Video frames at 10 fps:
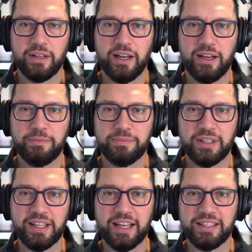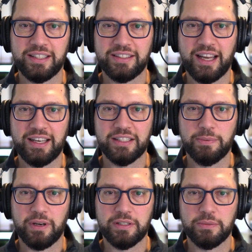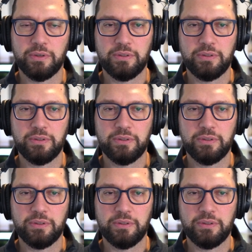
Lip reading: That is possible.